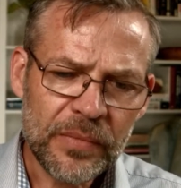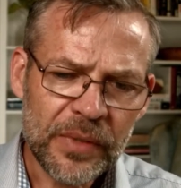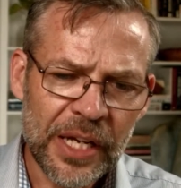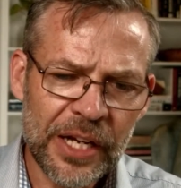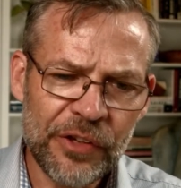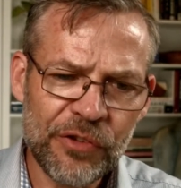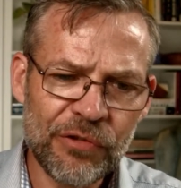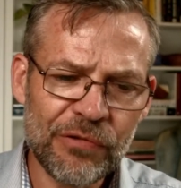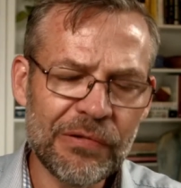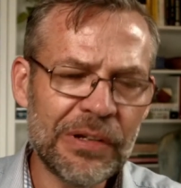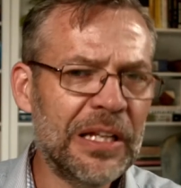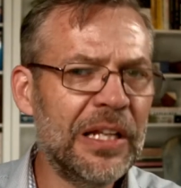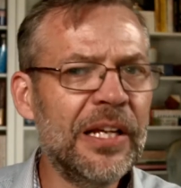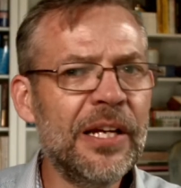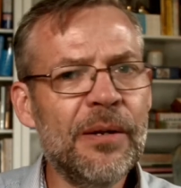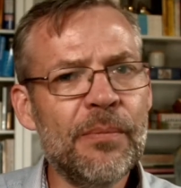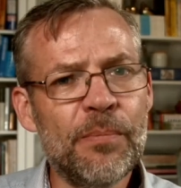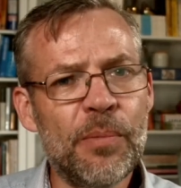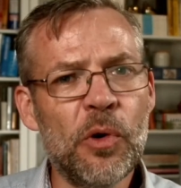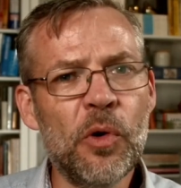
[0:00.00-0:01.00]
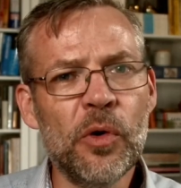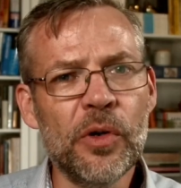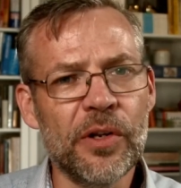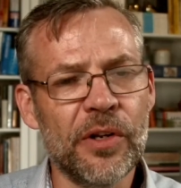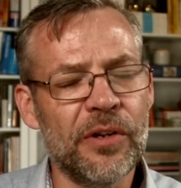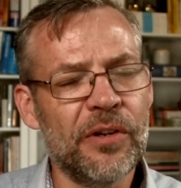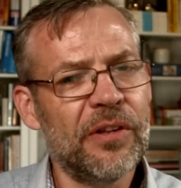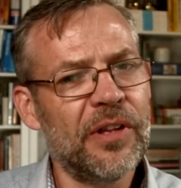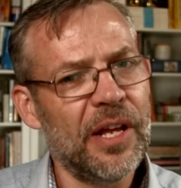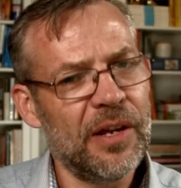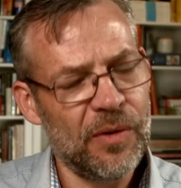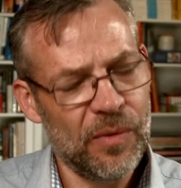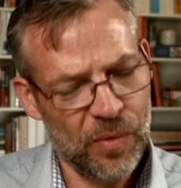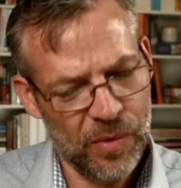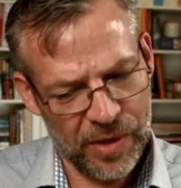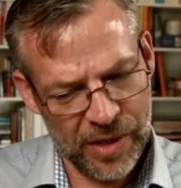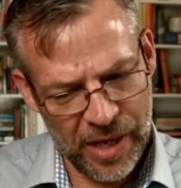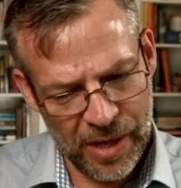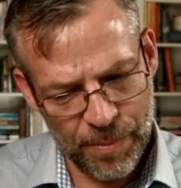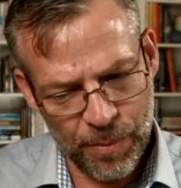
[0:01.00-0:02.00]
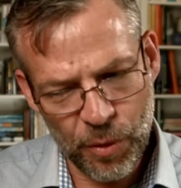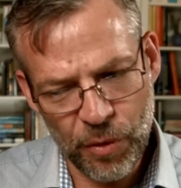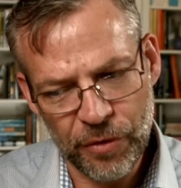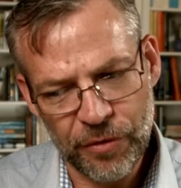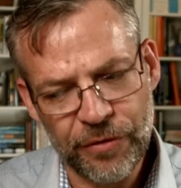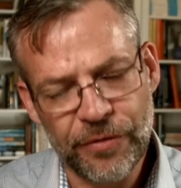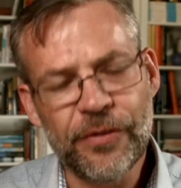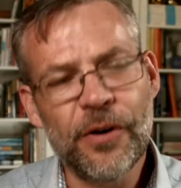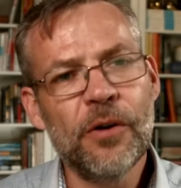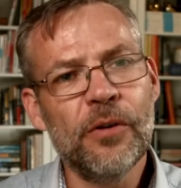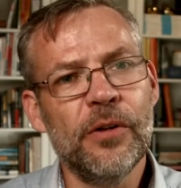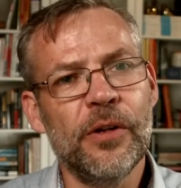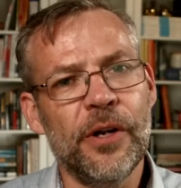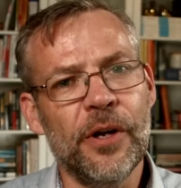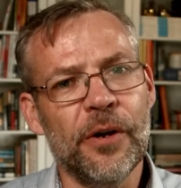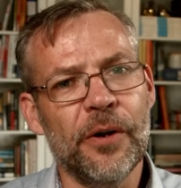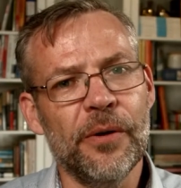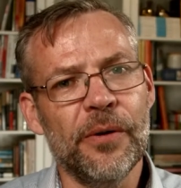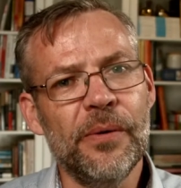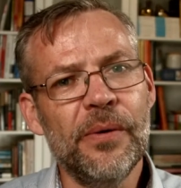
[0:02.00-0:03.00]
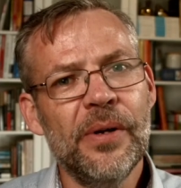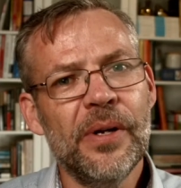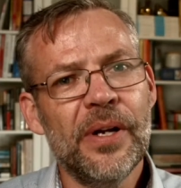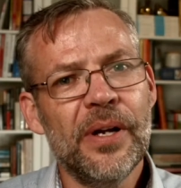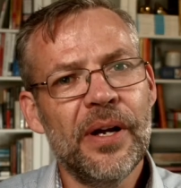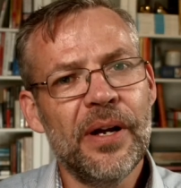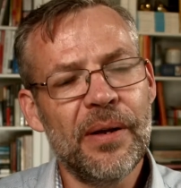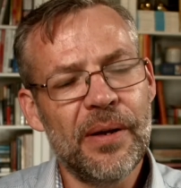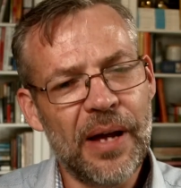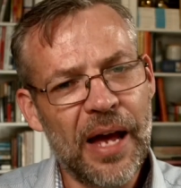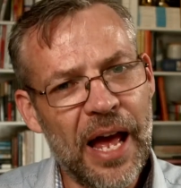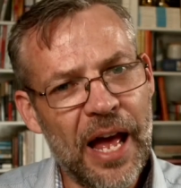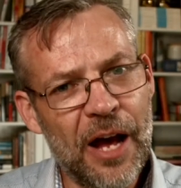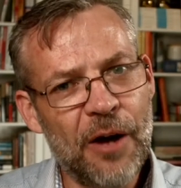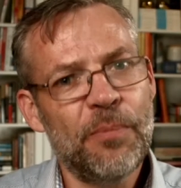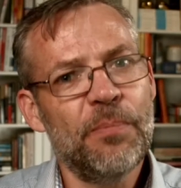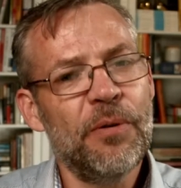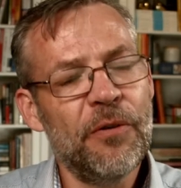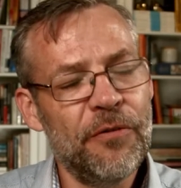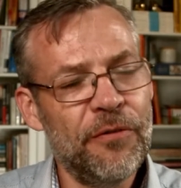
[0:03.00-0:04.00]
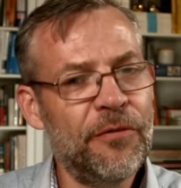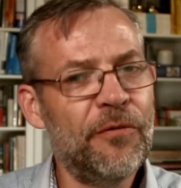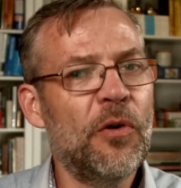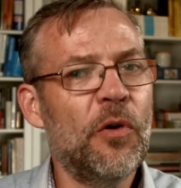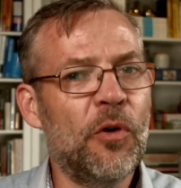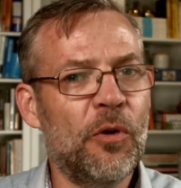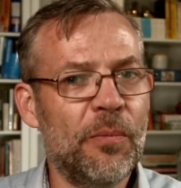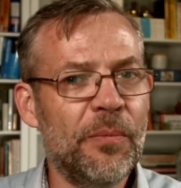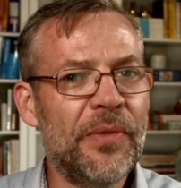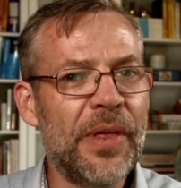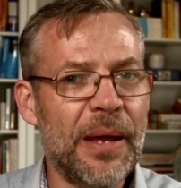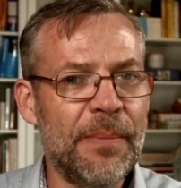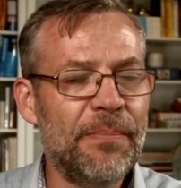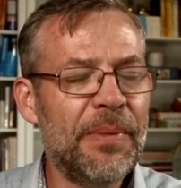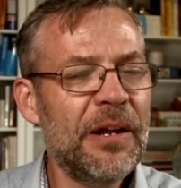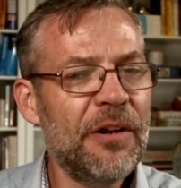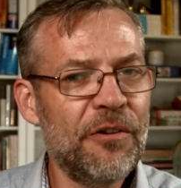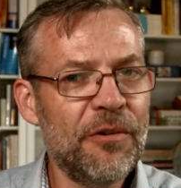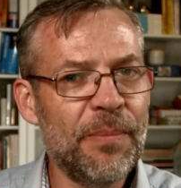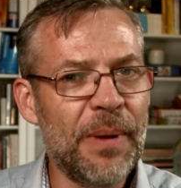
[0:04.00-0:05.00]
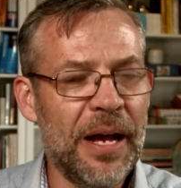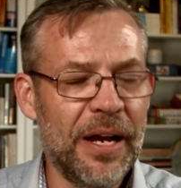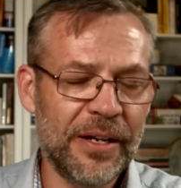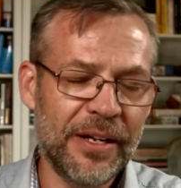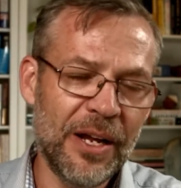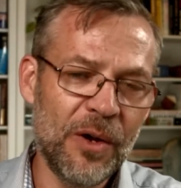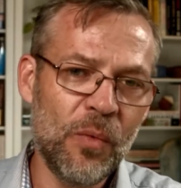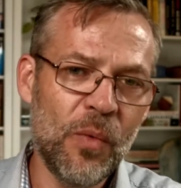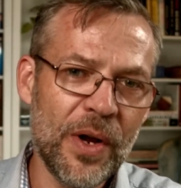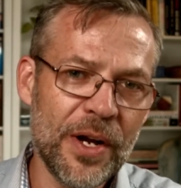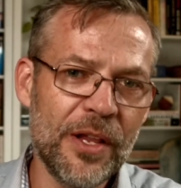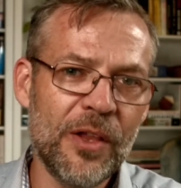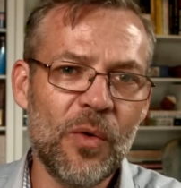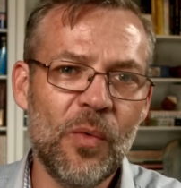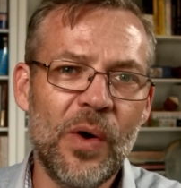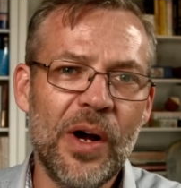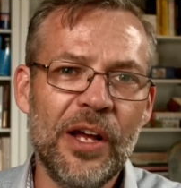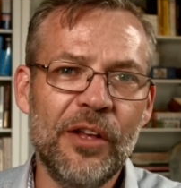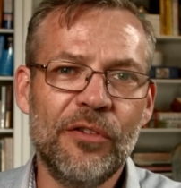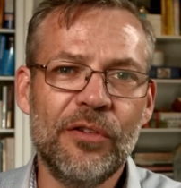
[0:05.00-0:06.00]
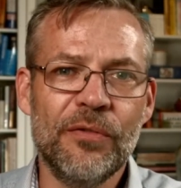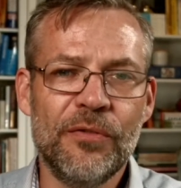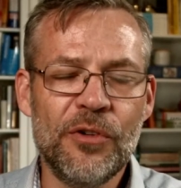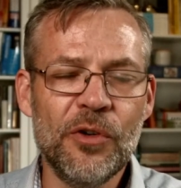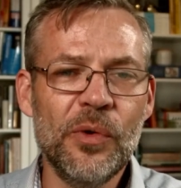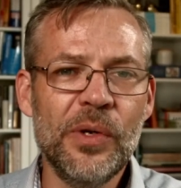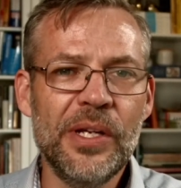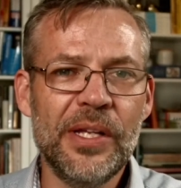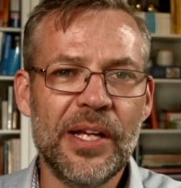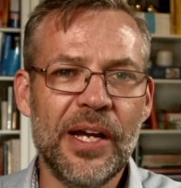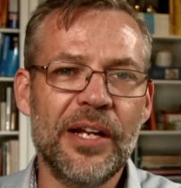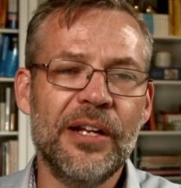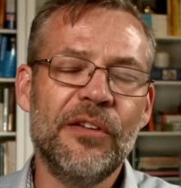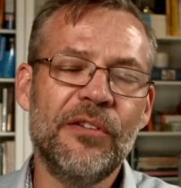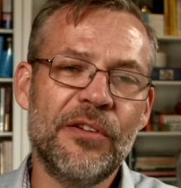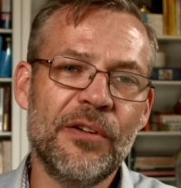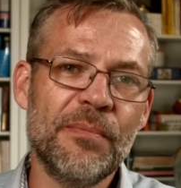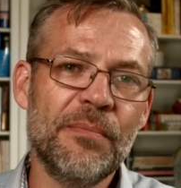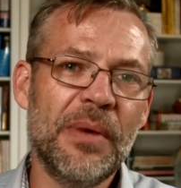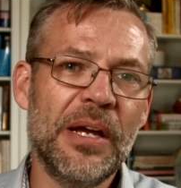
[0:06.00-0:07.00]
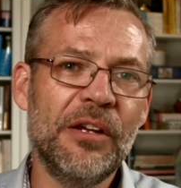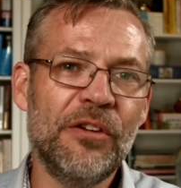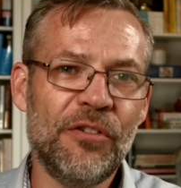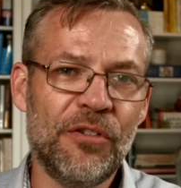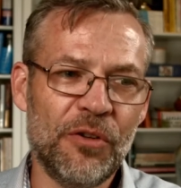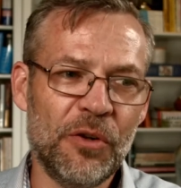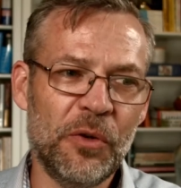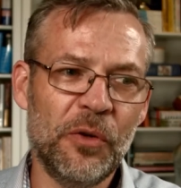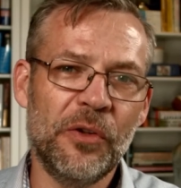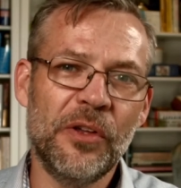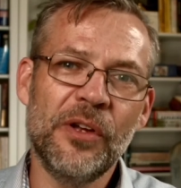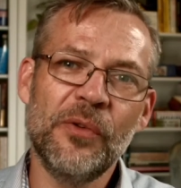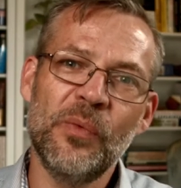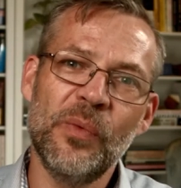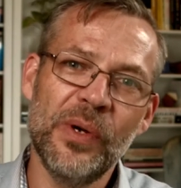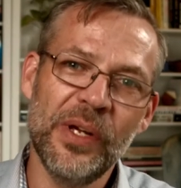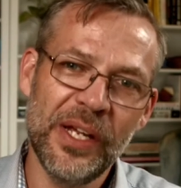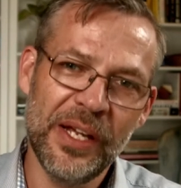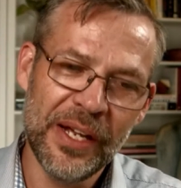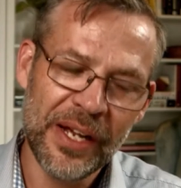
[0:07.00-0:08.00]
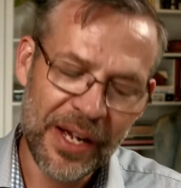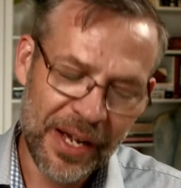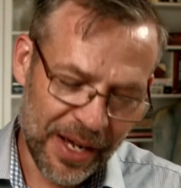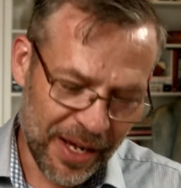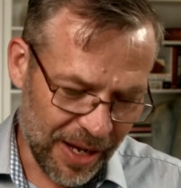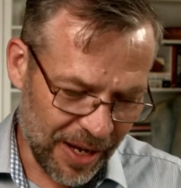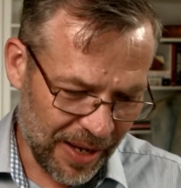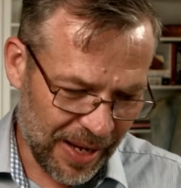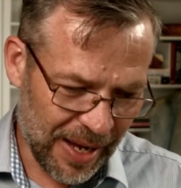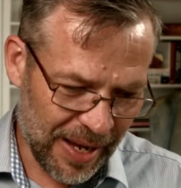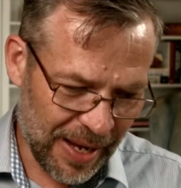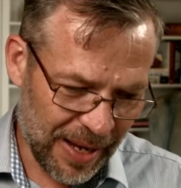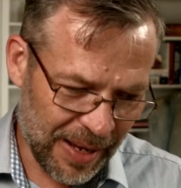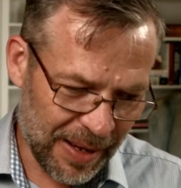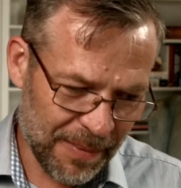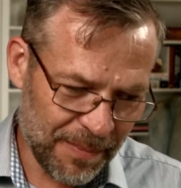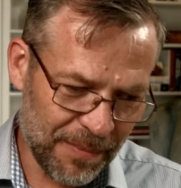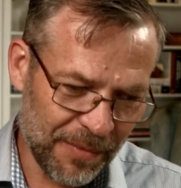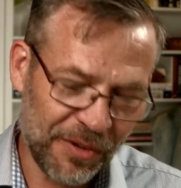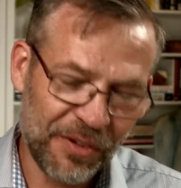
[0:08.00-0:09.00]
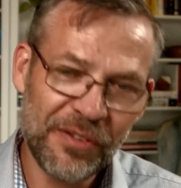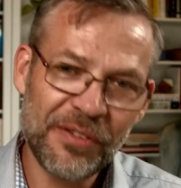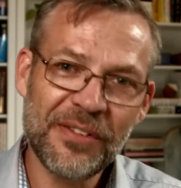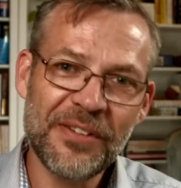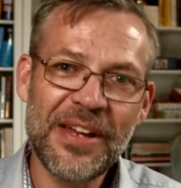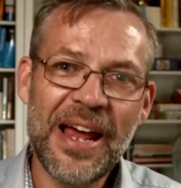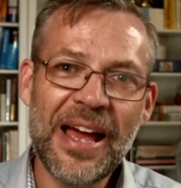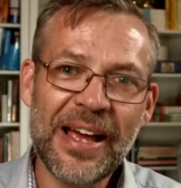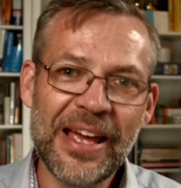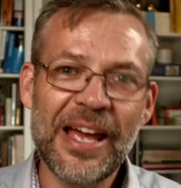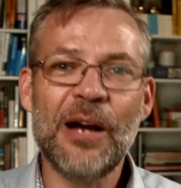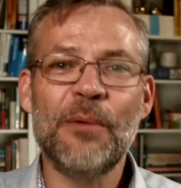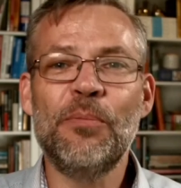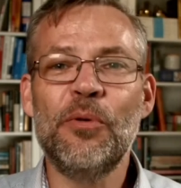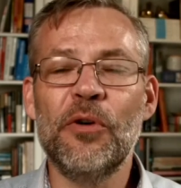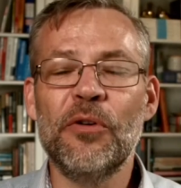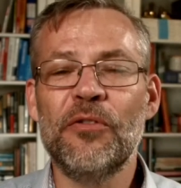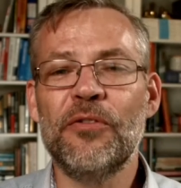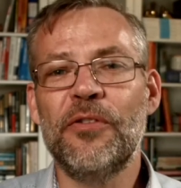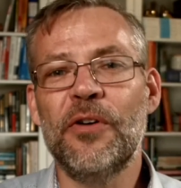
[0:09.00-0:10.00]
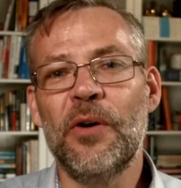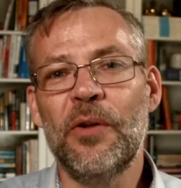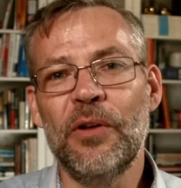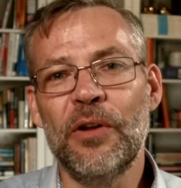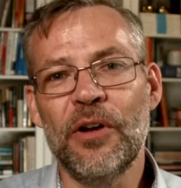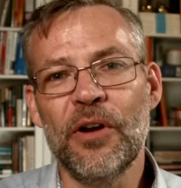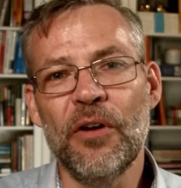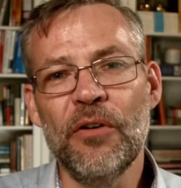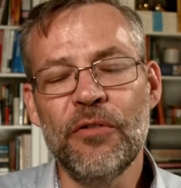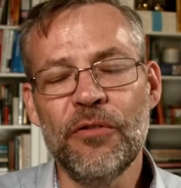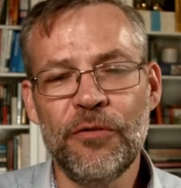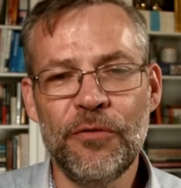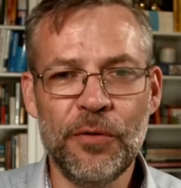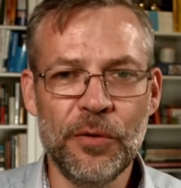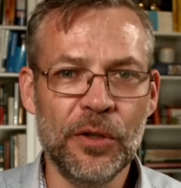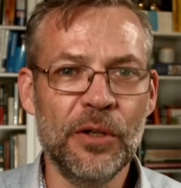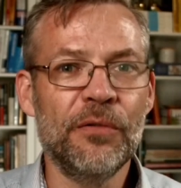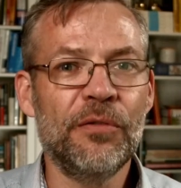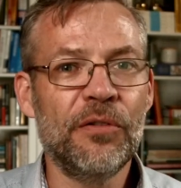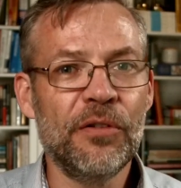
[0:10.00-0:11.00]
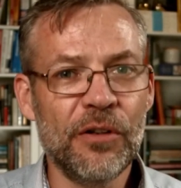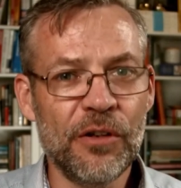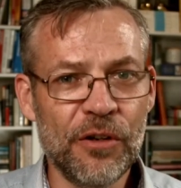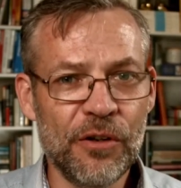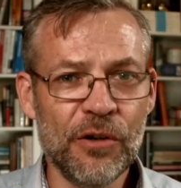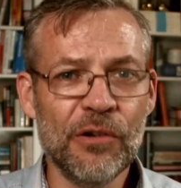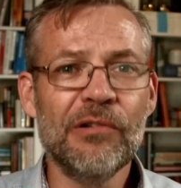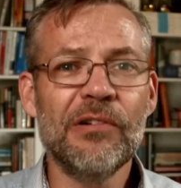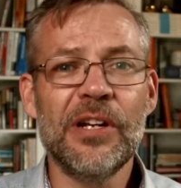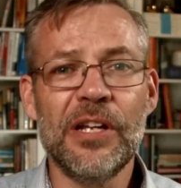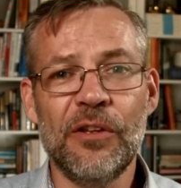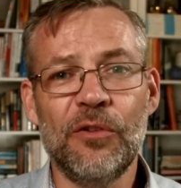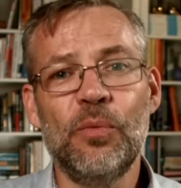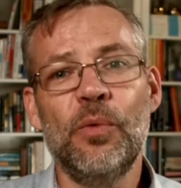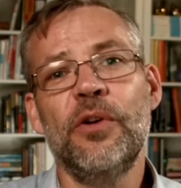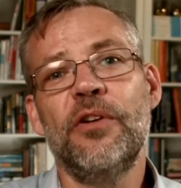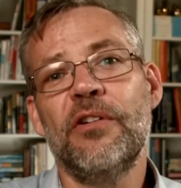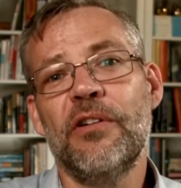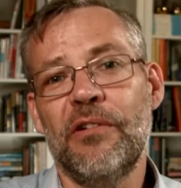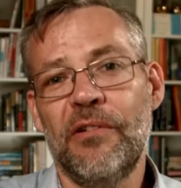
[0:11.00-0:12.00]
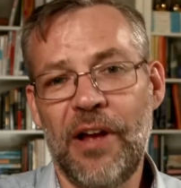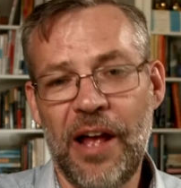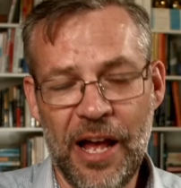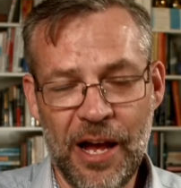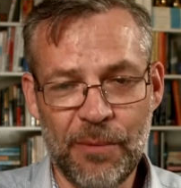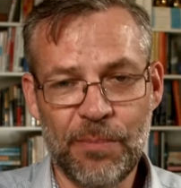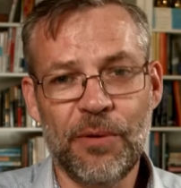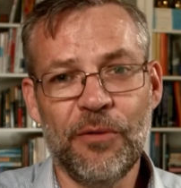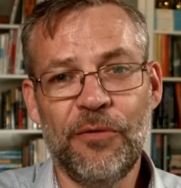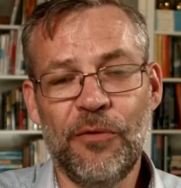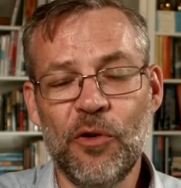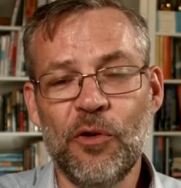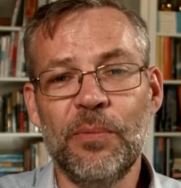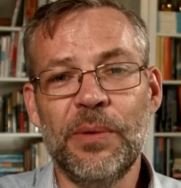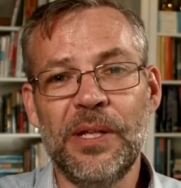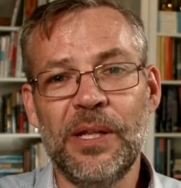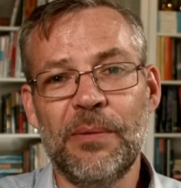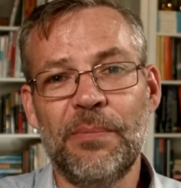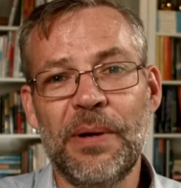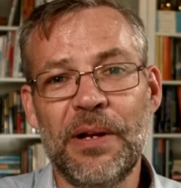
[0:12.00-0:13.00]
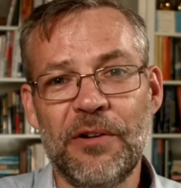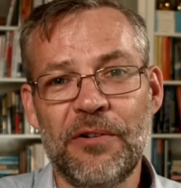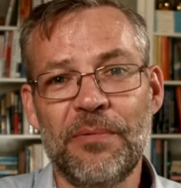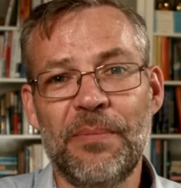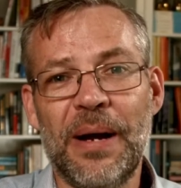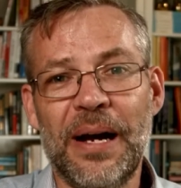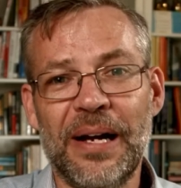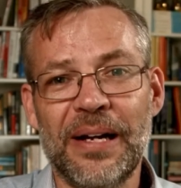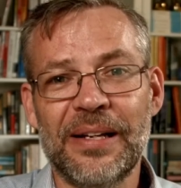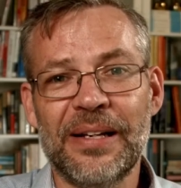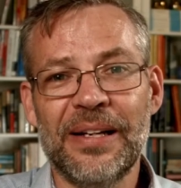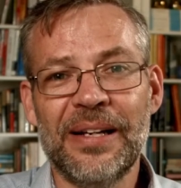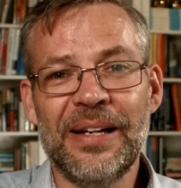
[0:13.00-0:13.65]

it's really important that their portfolio outperform that benchmark. Now, one of the ways of doing that is to make sure that we stack our portfolio full of securities which are outperforming the benchmark.